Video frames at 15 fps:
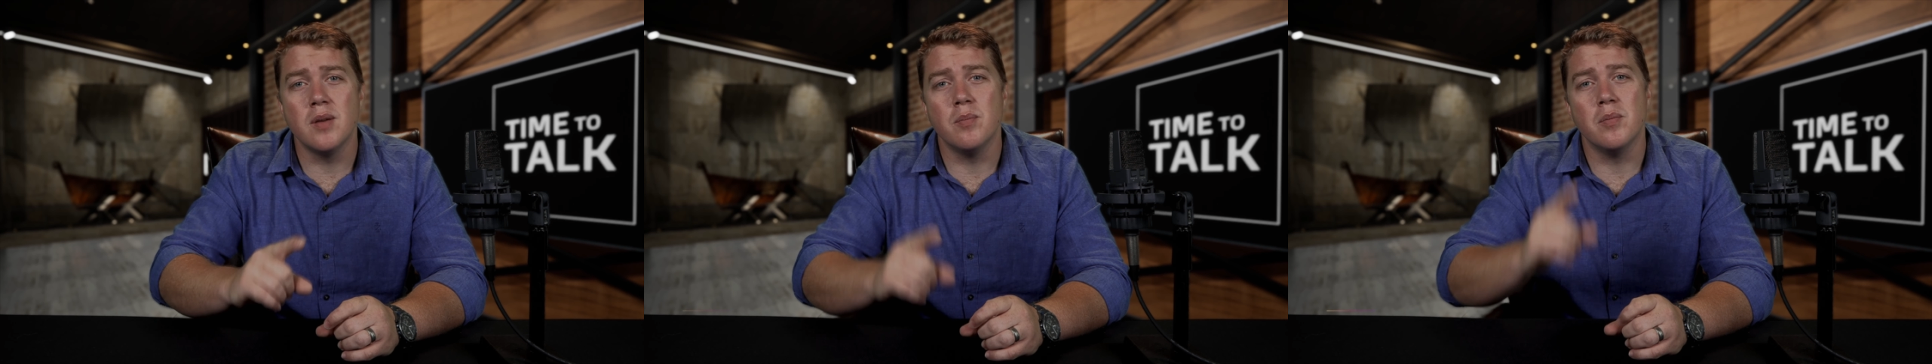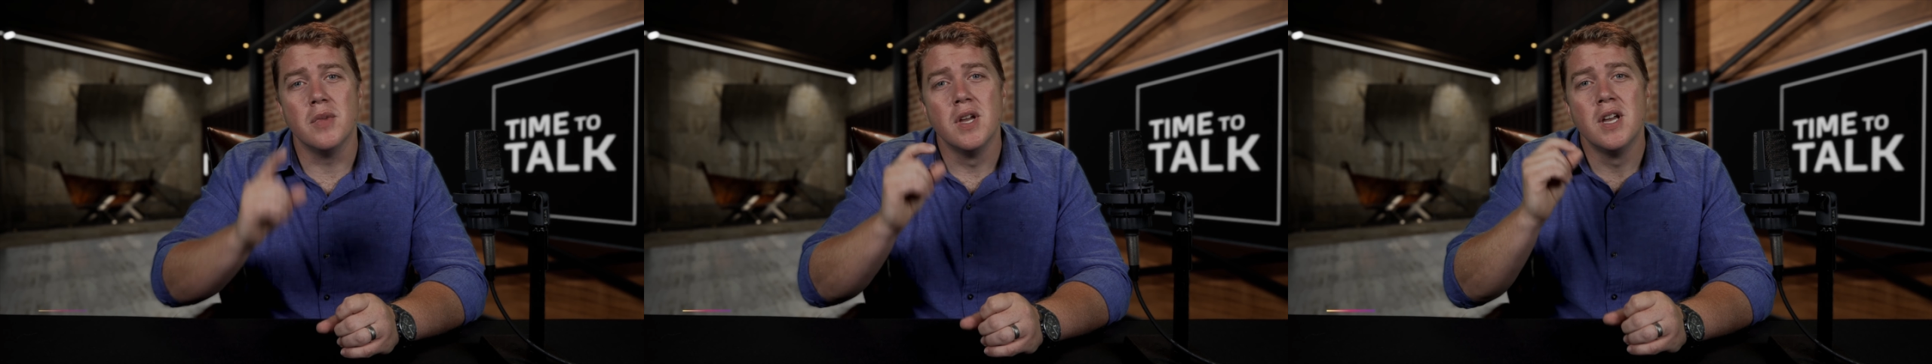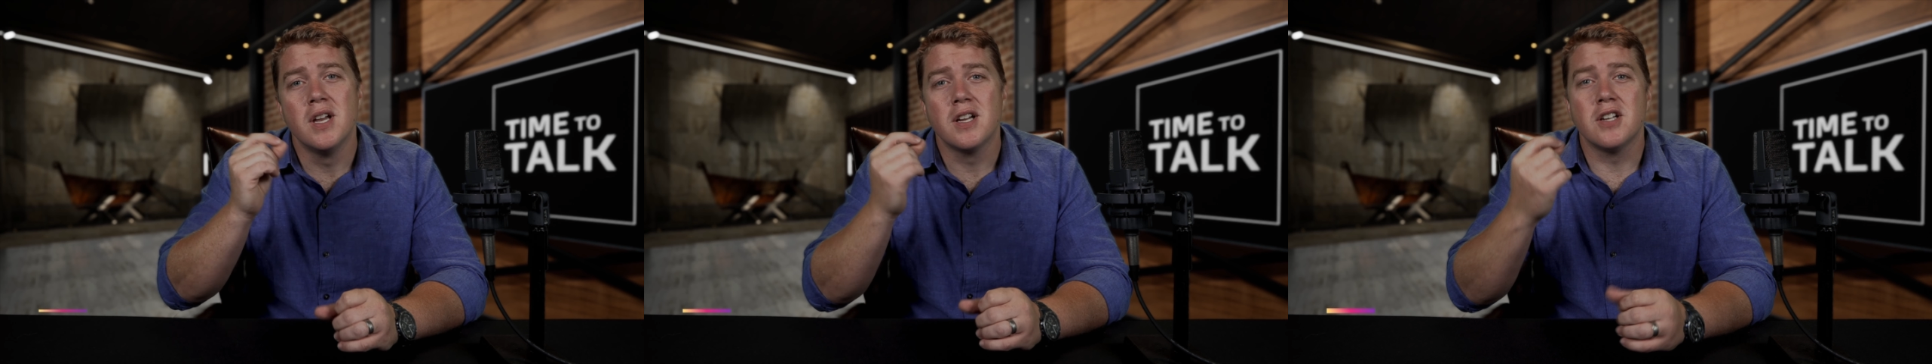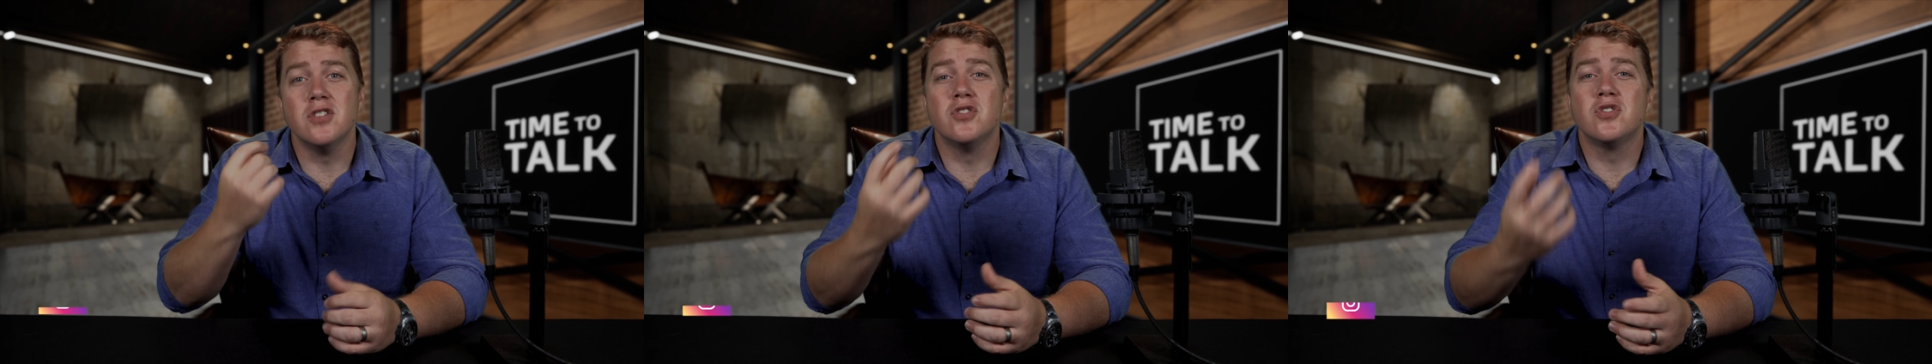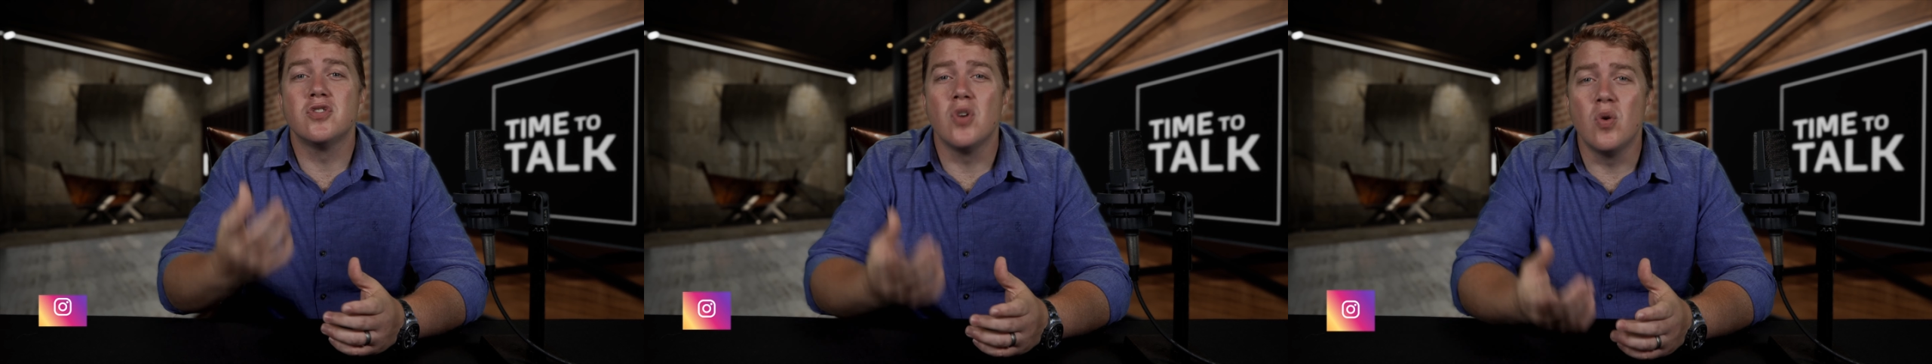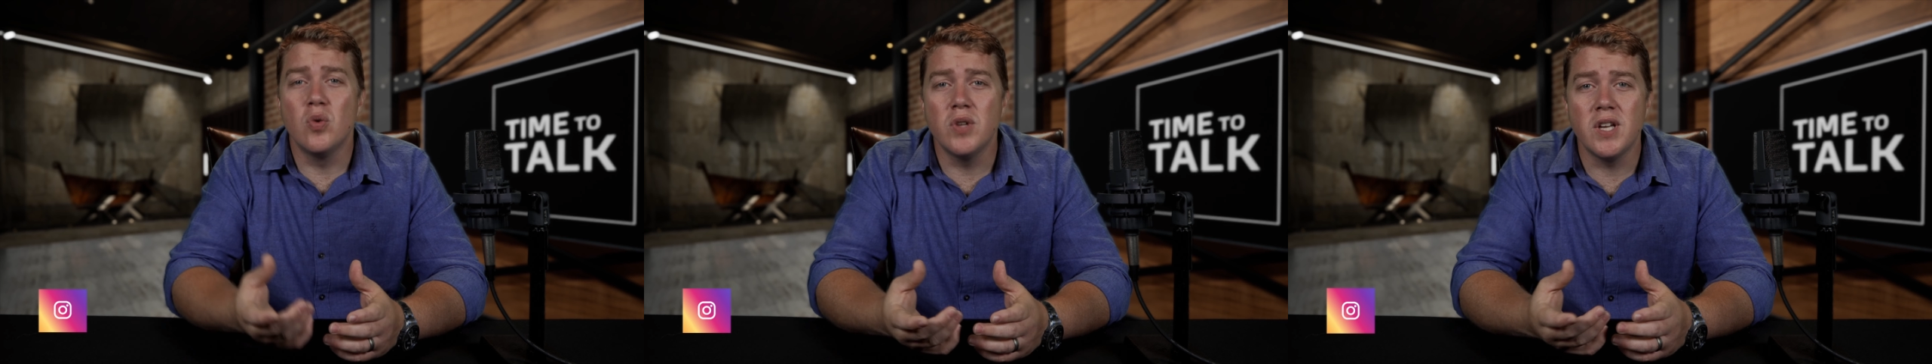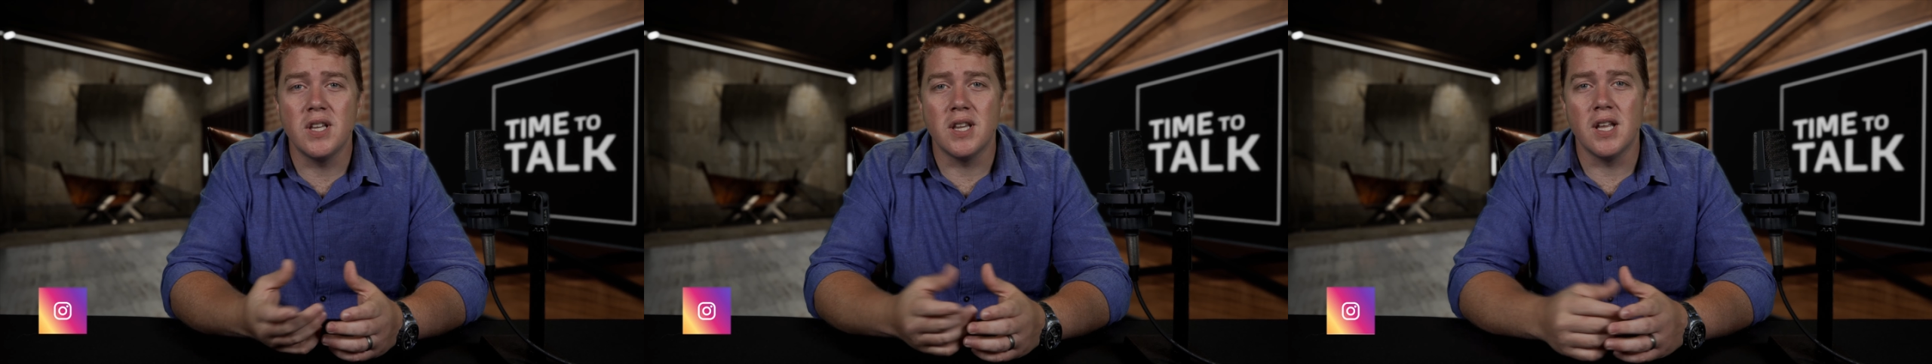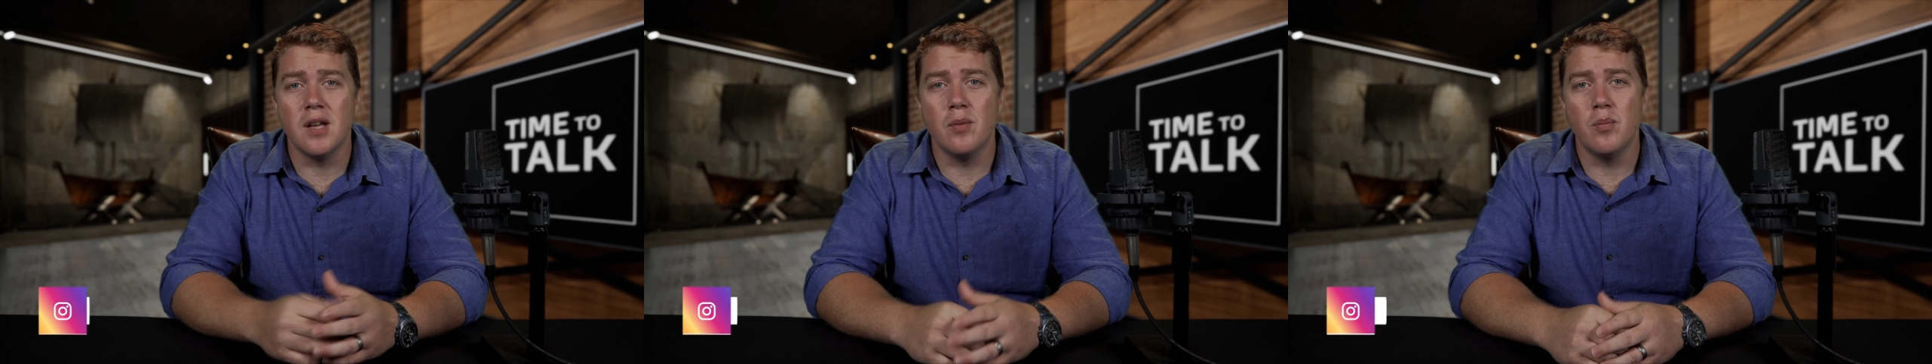them,
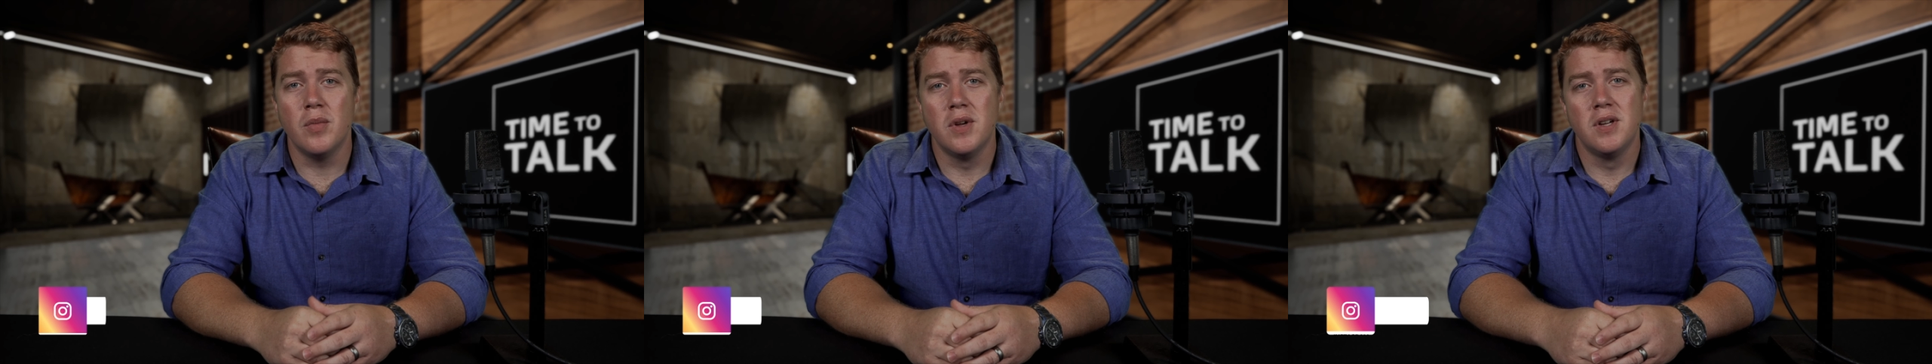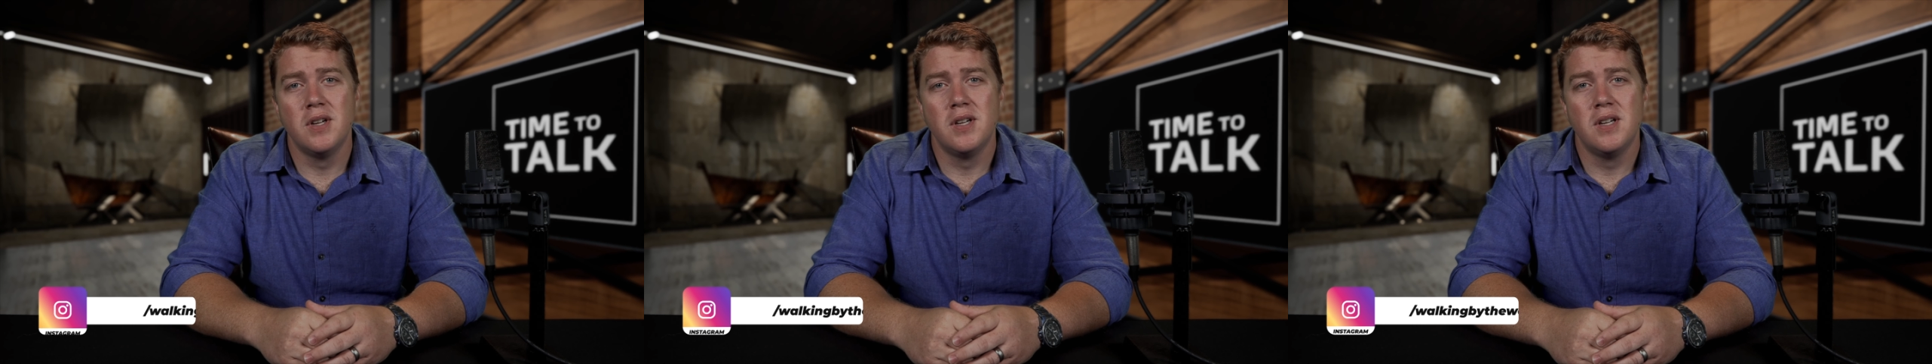consoling them.